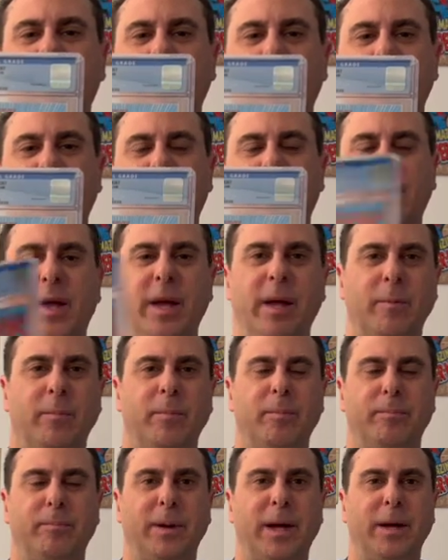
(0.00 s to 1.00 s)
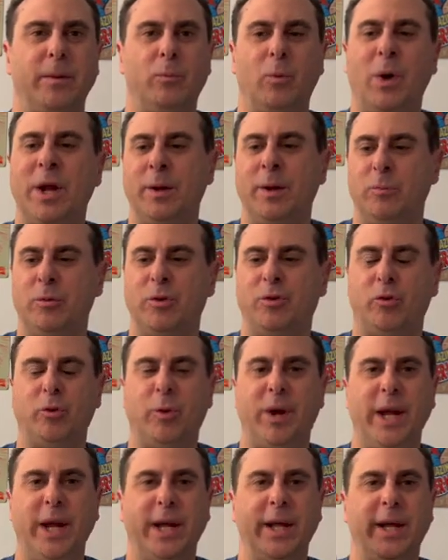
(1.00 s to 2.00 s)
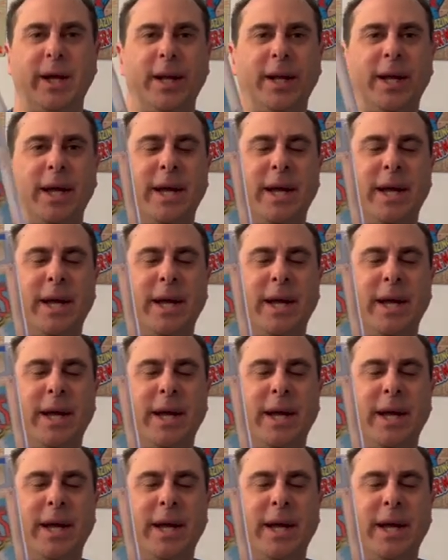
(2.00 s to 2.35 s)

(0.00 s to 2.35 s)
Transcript: say when it was graded,